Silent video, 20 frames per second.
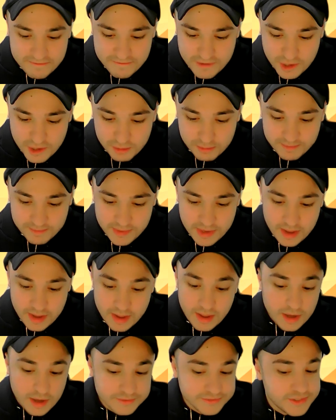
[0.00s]
film,
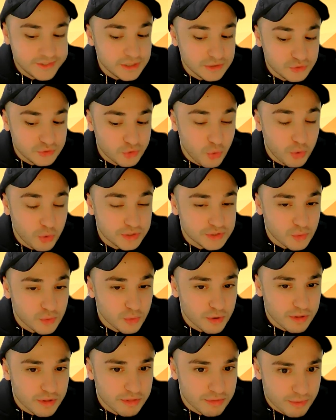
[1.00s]
until Toy
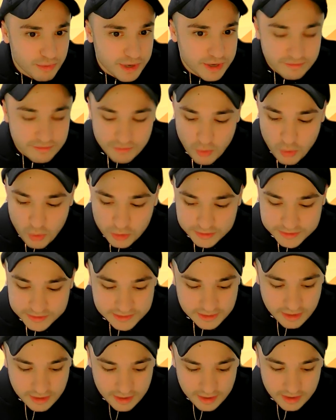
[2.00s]
Story 3, of course.
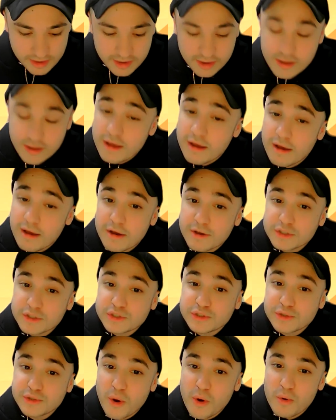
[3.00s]

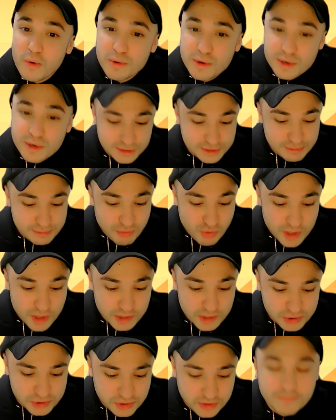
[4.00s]
So
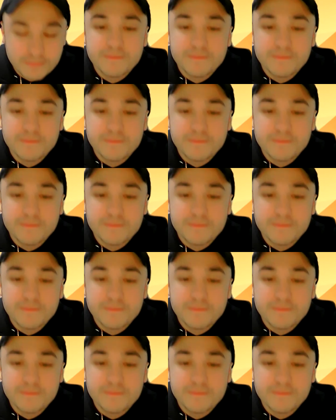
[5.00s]
inspirational.